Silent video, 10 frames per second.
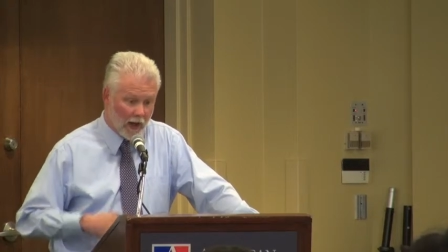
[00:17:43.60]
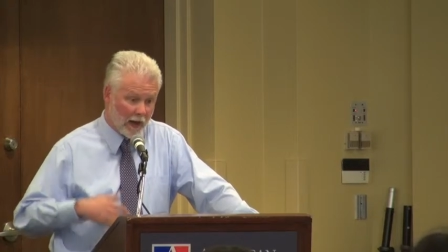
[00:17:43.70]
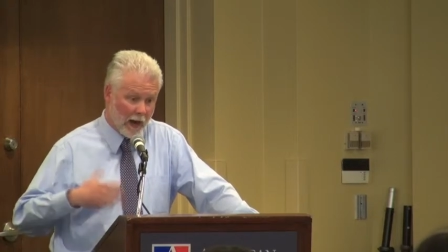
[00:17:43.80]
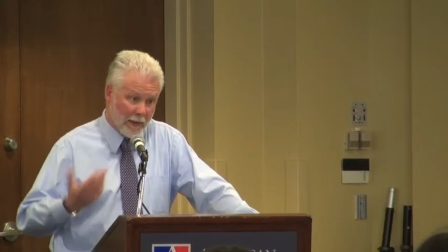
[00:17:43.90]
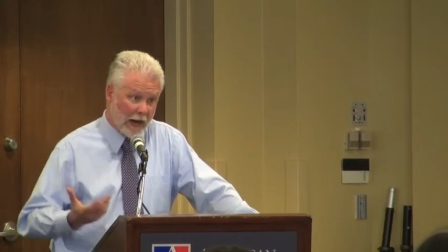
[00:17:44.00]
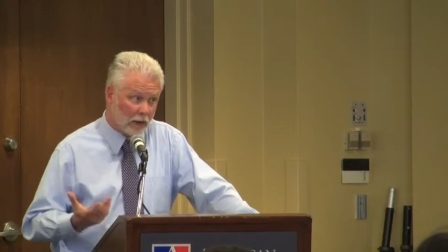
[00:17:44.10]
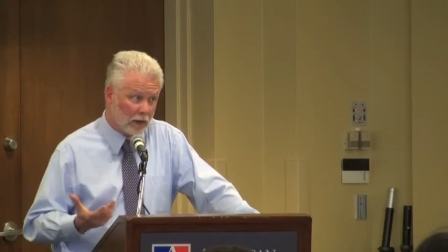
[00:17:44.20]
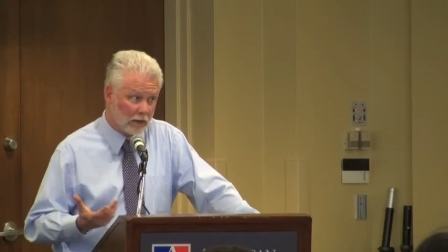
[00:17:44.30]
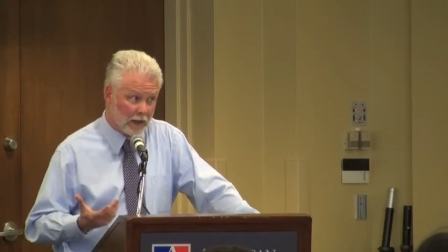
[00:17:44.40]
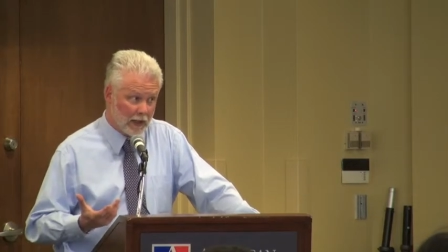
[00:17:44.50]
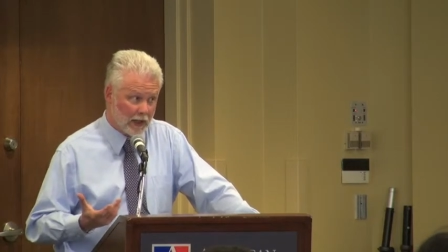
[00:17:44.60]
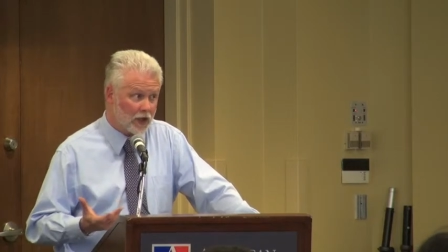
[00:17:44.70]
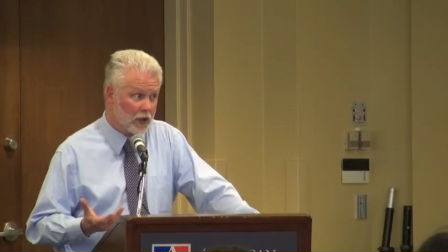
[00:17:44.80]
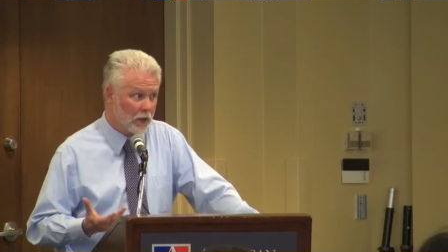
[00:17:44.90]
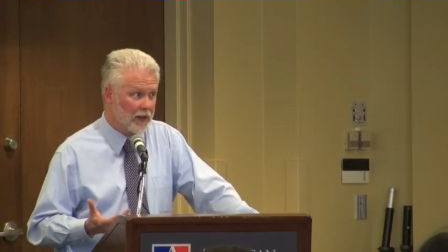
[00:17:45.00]
A, a parallel
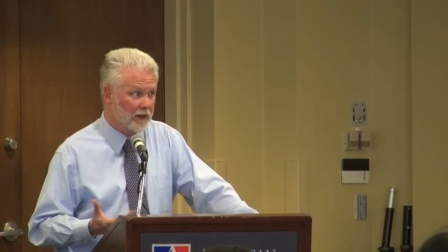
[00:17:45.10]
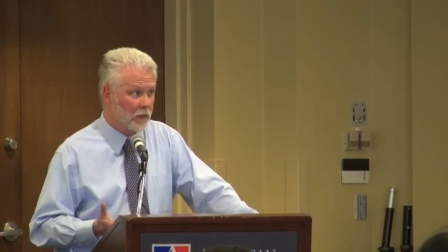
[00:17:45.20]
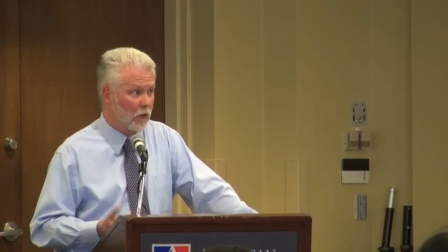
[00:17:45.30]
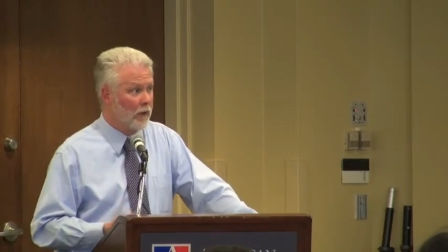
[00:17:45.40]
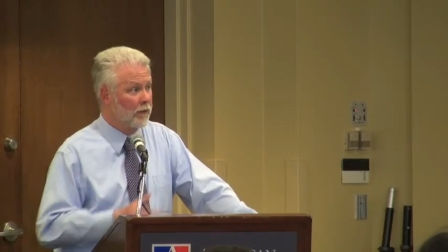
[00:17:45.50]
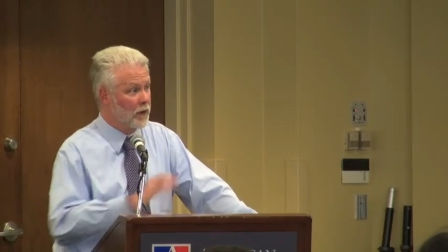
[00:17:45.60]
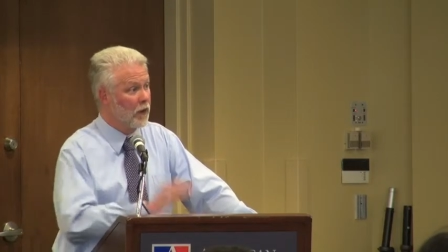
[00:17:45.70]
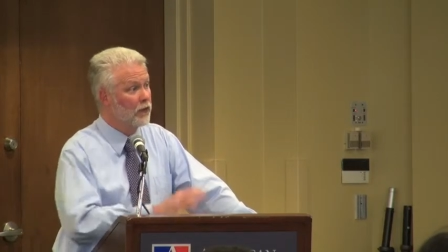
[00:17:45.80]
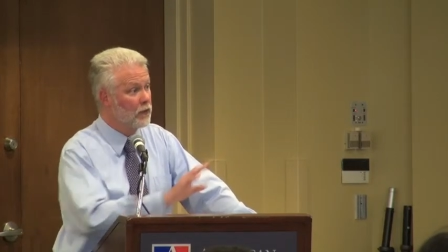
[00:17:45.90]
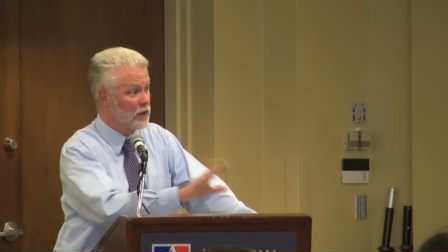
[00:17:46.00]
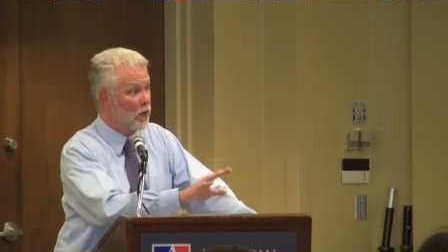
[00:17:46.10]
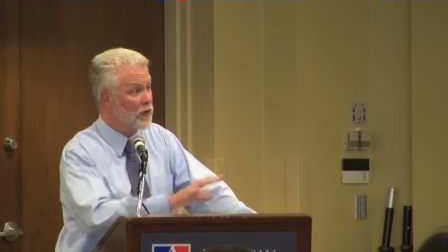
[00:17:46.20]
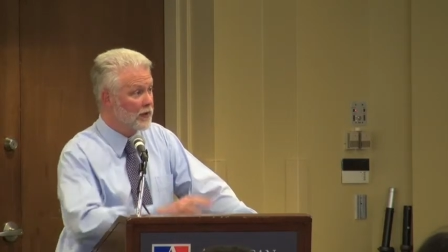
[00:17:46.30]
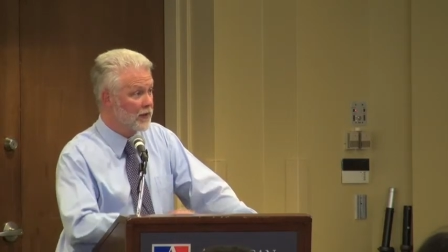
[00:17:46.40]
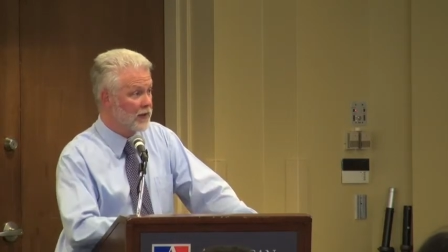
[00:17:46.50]
issue is well, for those who don't
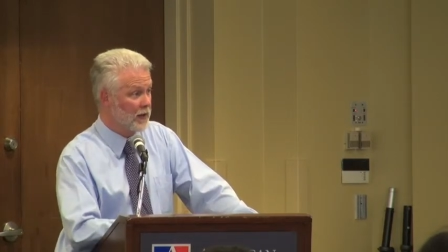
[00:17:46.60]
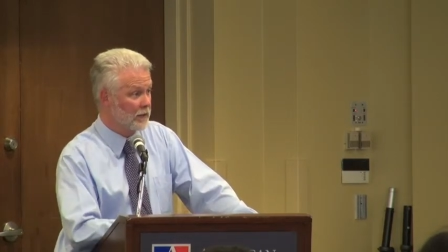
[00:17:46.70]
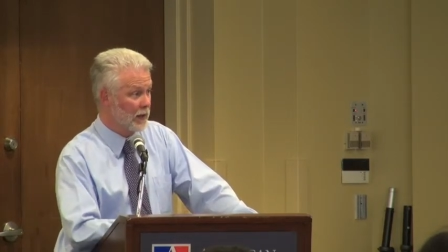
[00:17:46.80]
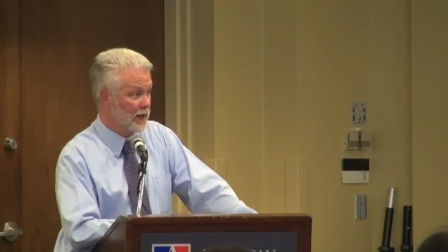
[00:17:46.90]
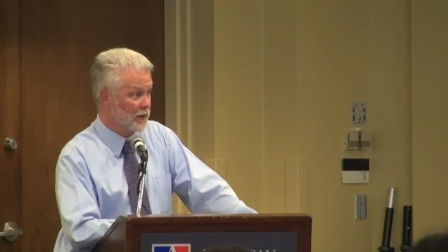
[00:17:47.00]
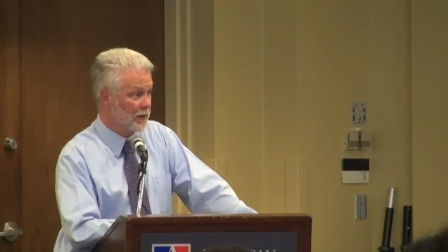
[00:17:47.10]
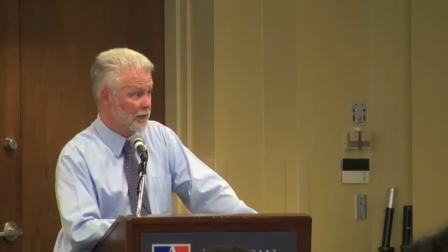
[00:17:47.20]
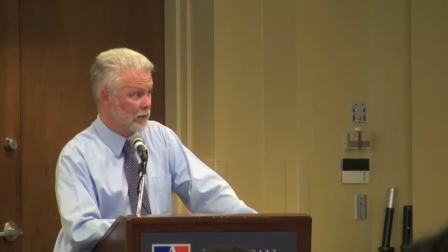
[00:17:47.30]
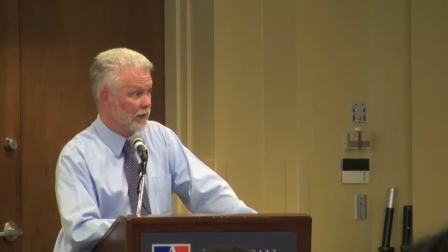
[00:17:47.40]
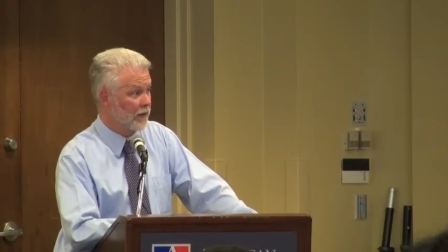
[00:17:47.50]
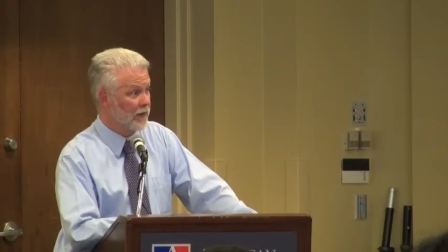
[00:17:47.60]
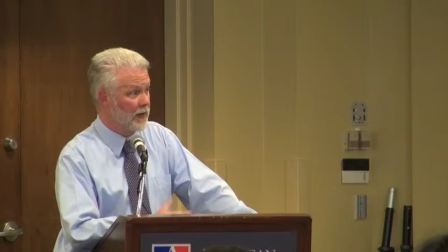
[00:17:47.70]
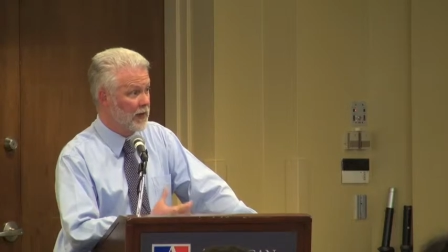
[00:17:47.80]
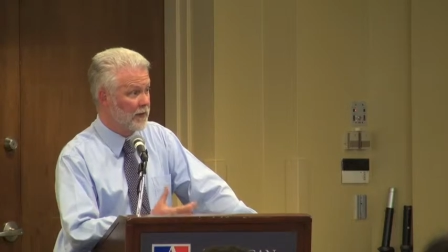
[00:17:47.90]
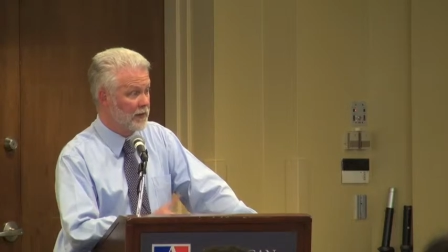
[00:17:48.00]
get the centralized resources
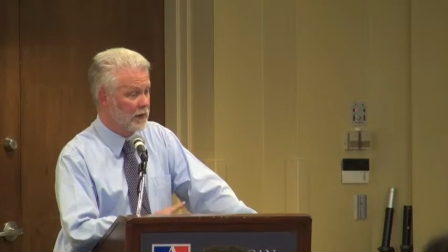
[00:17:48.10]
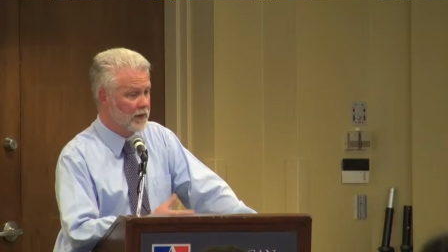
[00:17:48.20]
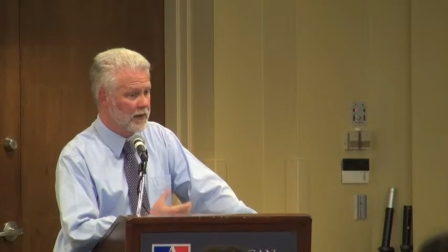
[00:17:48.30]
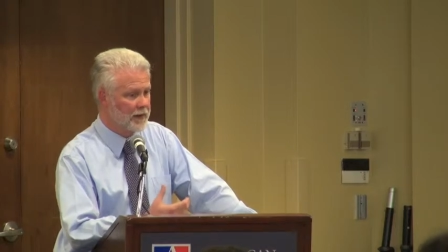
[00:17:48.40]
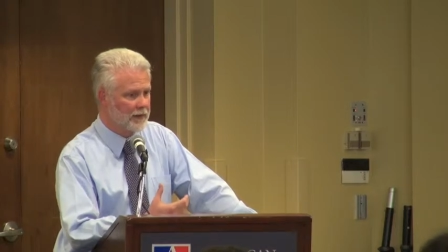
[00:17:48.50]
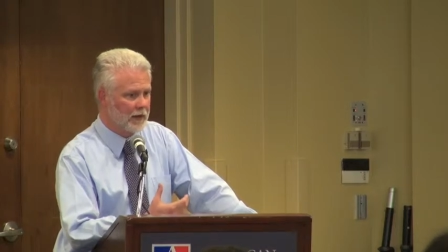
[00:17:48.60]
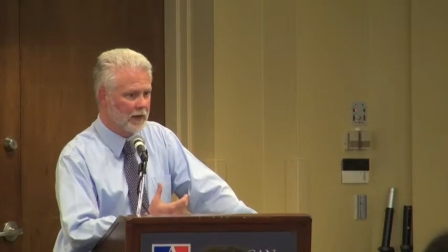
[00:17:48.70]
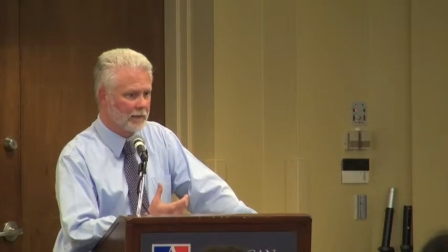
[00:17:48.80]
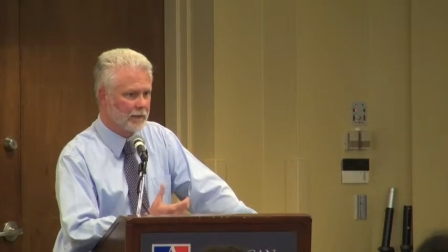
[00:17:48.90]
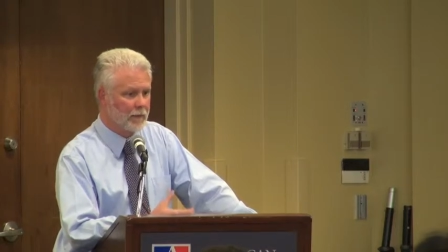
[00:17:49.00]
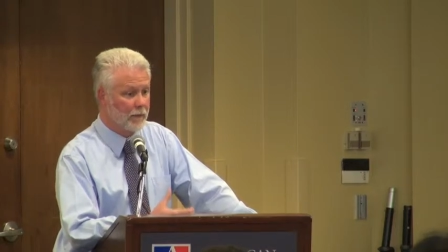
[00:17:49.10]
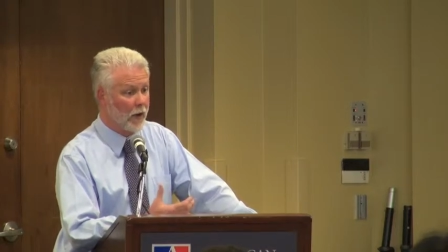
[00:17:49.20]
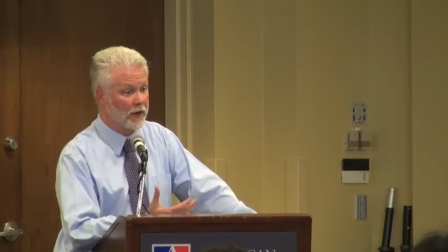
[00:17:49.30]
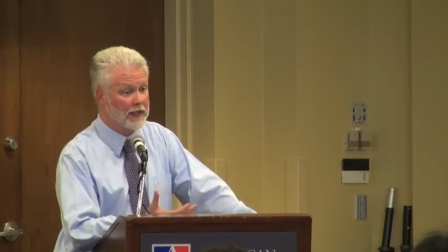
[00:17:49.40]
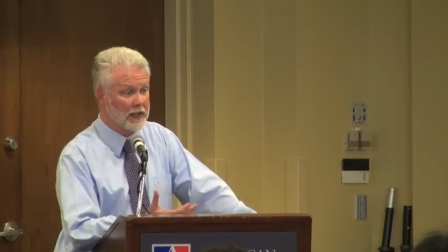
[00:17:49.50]
in this this um,
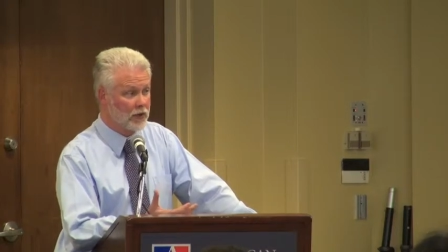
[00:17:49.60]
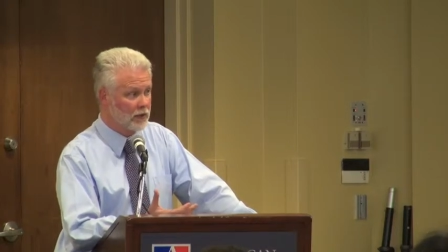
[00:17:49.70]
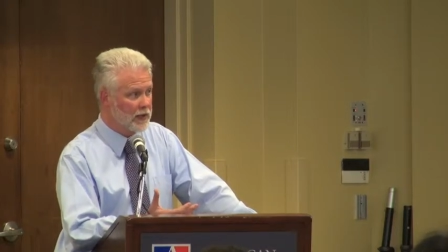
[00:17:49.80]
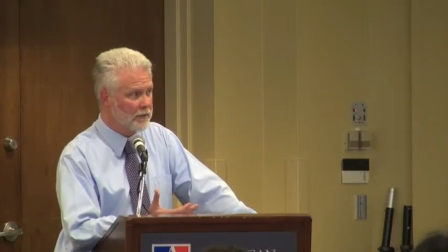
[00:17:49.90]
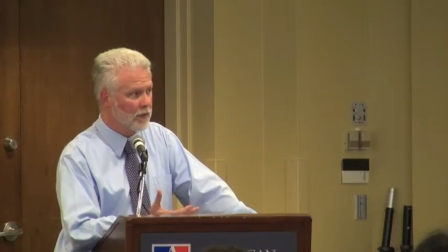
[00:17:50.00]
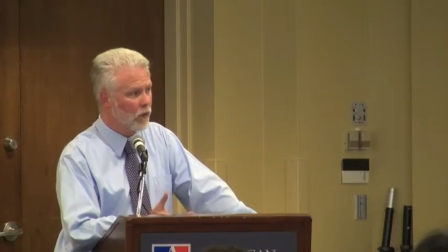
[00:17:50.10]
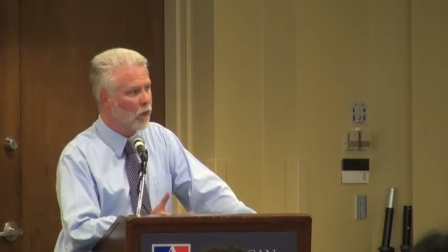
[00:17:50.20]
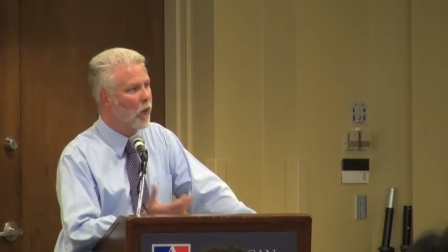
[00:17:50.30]
marquee treatment,